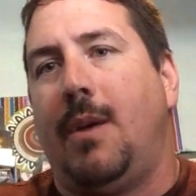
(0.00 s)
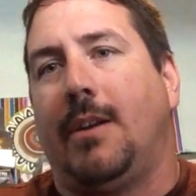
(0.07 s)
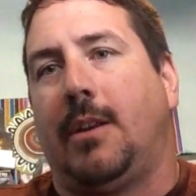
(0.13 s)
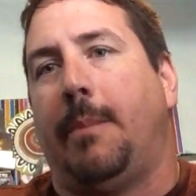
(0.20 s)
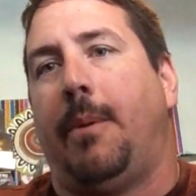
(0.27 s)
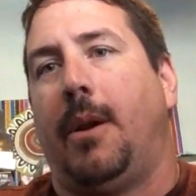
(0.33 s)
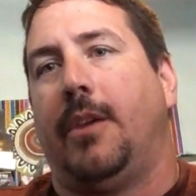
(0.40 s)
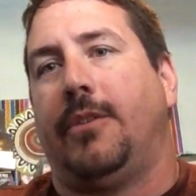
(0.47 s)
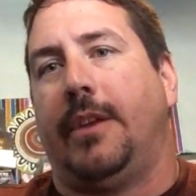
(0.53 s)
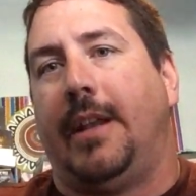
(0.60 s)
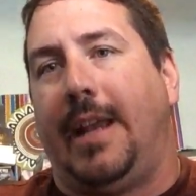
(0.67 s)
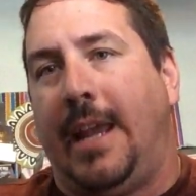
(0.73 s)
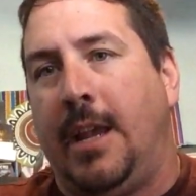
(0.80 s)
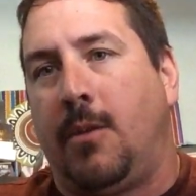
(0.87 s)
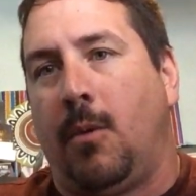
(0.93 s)
you have to put us
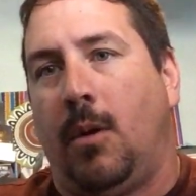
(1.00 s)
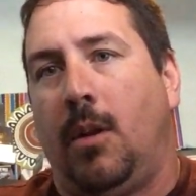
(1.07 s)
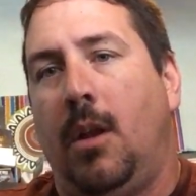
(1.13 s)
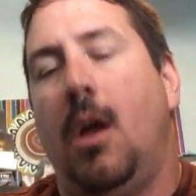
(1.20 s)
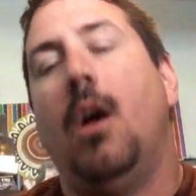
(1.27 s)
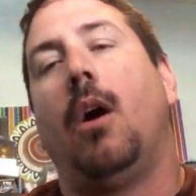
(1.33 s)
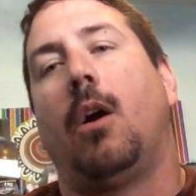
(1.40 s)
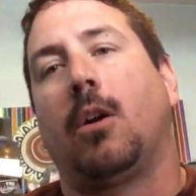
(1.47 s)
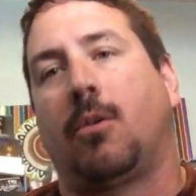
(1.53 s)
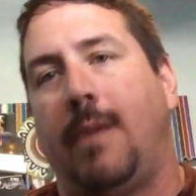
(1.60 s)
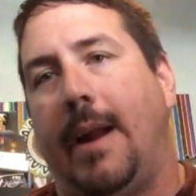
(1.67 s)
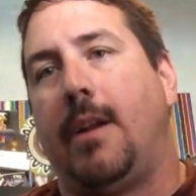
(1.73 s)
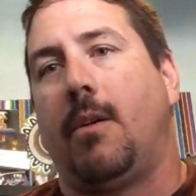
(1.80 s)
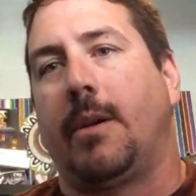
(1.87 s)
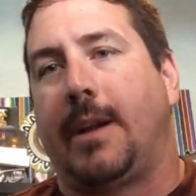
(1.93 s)
in equal or
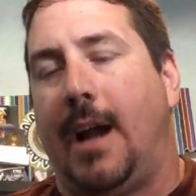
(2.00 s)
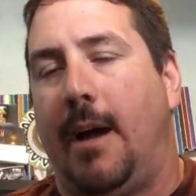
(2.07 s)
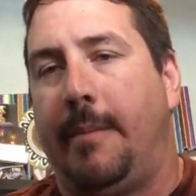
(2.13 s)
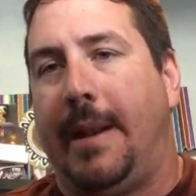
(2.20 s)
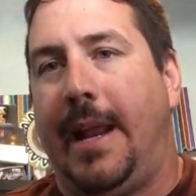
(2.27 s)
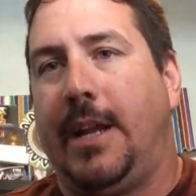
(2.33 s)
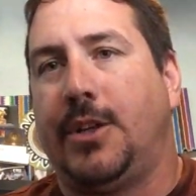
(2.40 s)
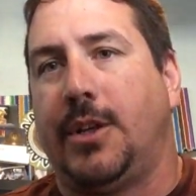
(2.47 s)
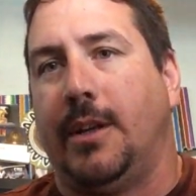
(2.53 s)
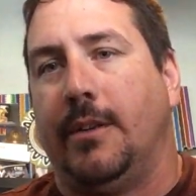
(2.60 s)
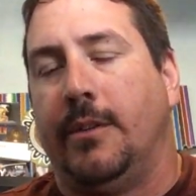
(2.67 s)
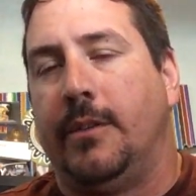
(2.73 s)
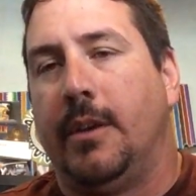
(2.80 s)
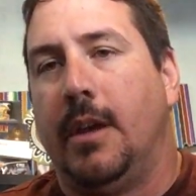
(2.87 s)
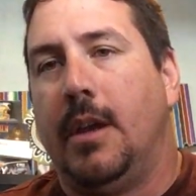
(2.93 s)
greater
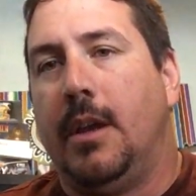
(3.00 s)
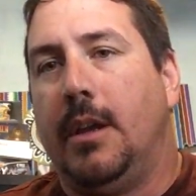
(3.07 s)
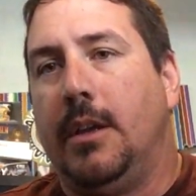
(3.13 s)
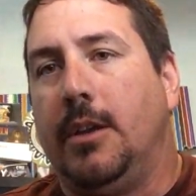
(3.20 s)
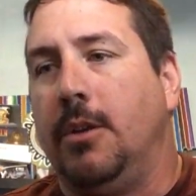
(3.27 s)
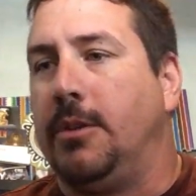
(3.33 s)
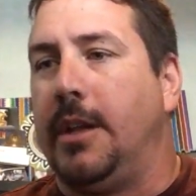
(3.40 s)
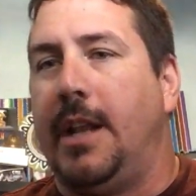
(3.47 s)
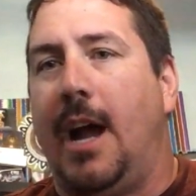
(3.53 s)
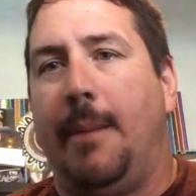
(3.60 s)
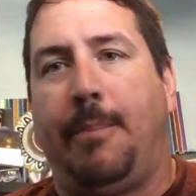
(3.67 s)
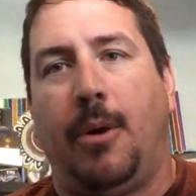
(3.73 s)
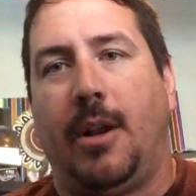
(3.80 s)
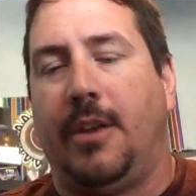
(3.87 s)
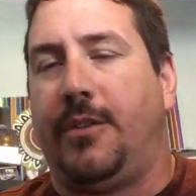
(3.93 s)
accommodations. You did
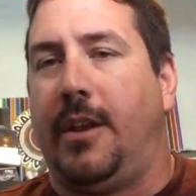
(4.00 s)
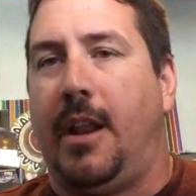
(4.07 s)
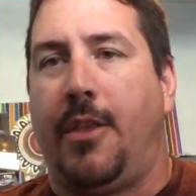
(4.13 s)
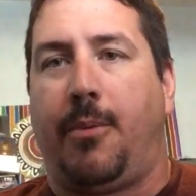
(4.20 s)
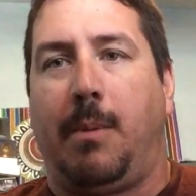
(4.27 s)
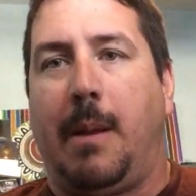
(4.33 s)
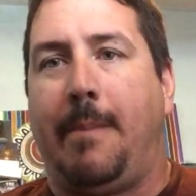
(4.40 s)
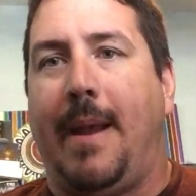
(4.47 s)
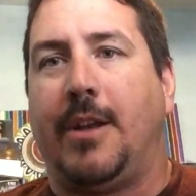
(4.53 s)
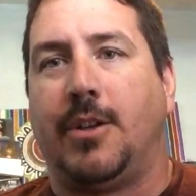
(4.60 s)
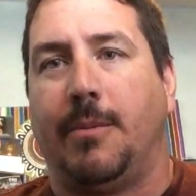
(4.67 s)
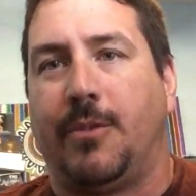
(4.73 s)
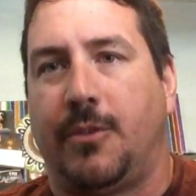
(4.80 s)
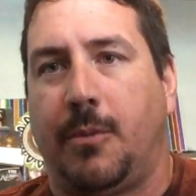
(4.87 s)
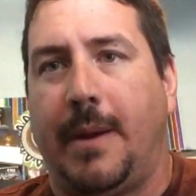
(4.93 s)
not put us in a
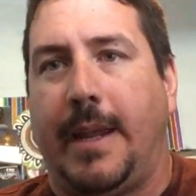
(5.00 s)
three-bedroom suite.